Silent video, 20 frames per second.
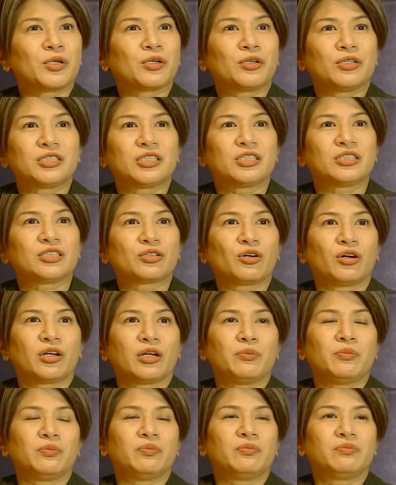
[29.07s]
because it's
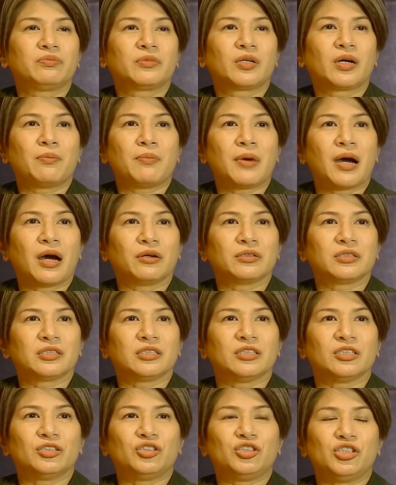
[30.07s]
gonna come out
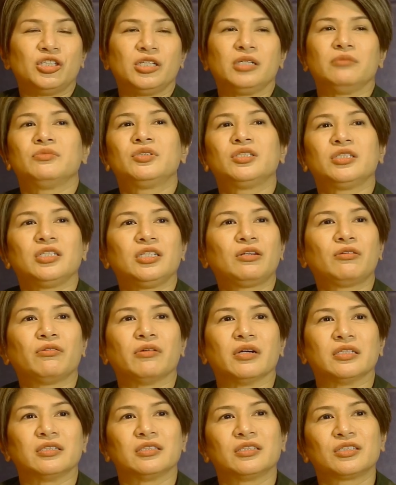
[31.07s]
in the dream
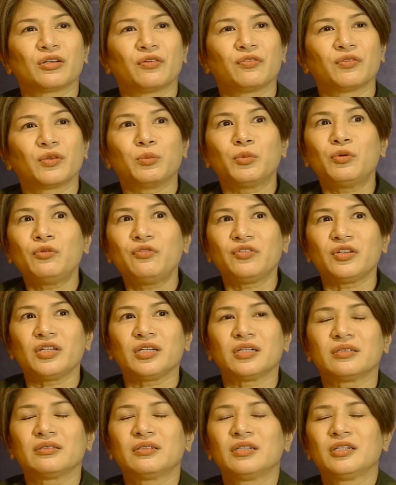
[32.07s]
sequence of the
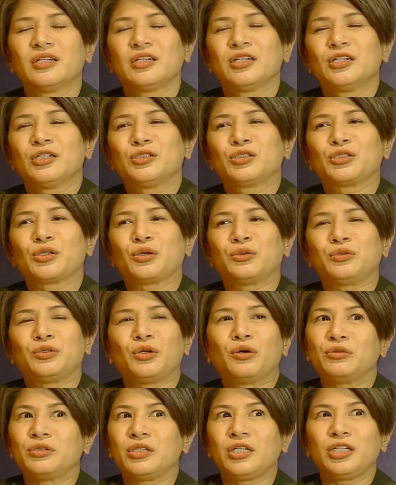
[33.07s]
movie. So
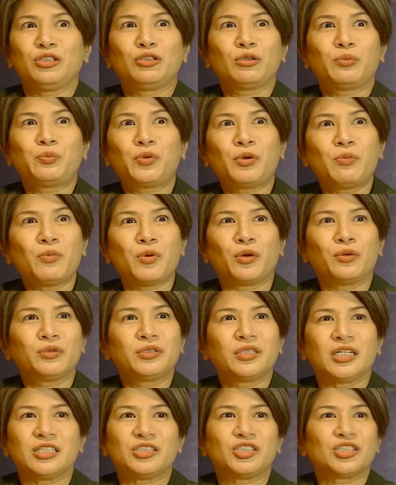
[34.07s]
no need to promote,
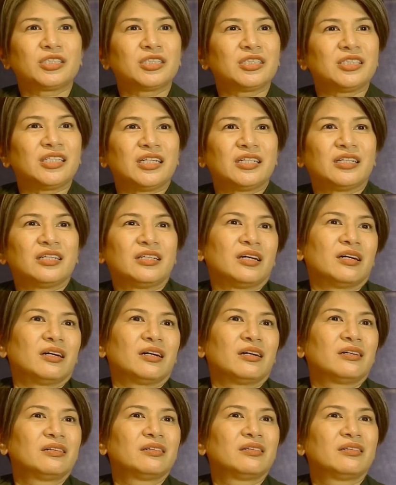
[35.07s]
they just needed
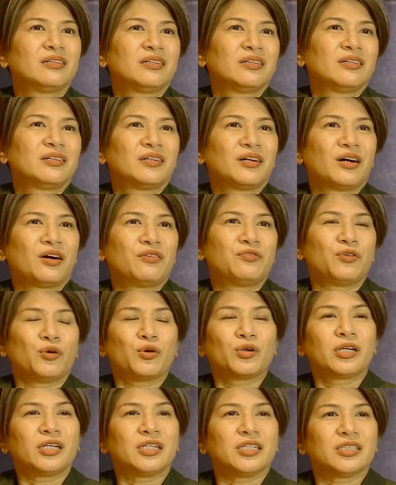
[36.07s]
a
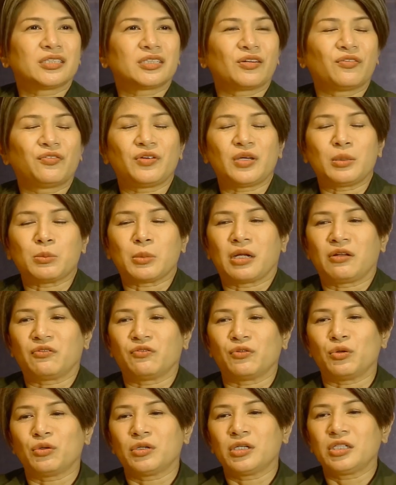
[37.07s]
vocalist, a female
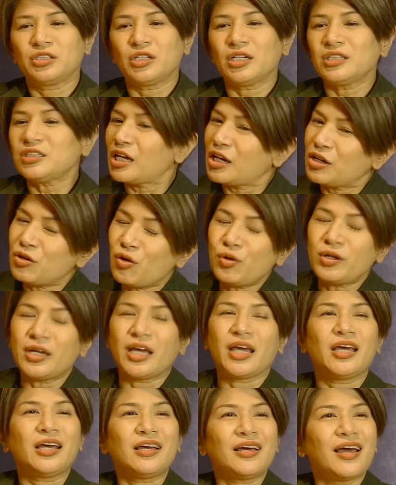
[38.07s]
vocalist.
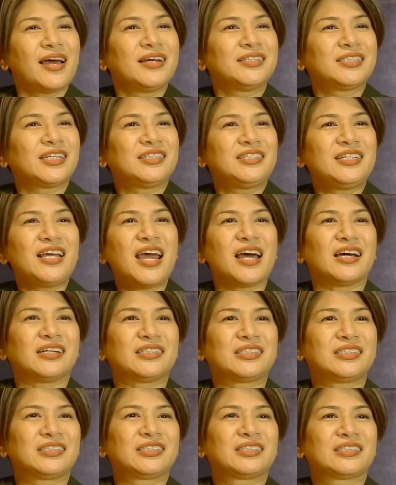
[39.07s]
Okay, I said yes.